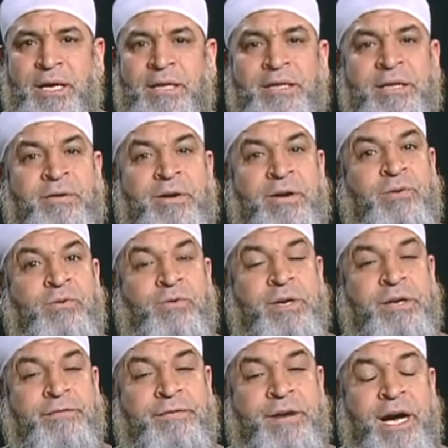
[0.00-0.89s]
and the one
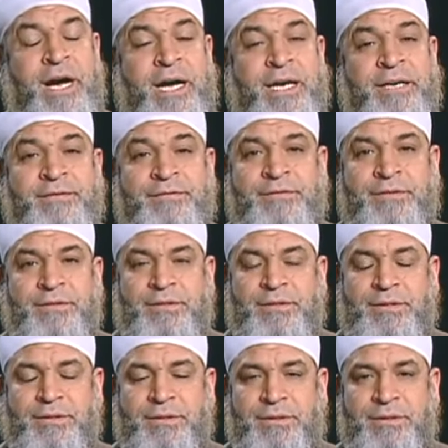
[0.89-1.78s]
who
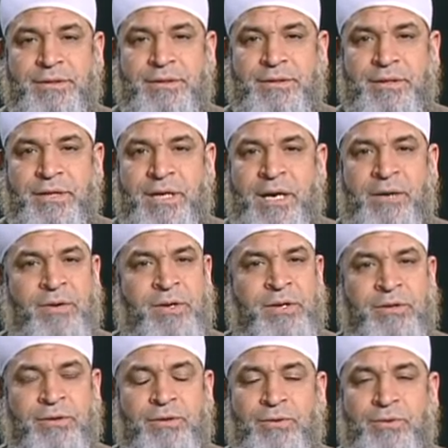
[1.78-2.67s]
revived
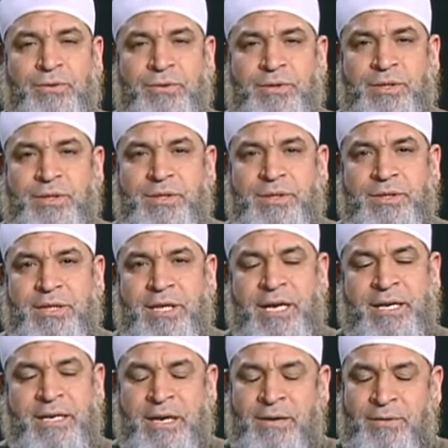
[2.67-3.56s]
our thoughts
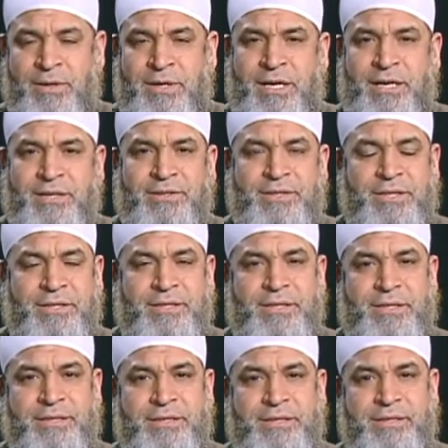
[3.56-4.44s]
and our
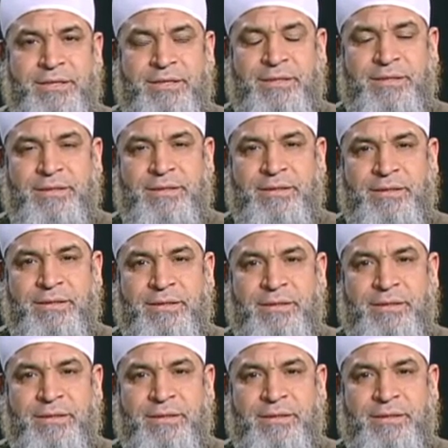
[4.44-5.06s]
consciousness.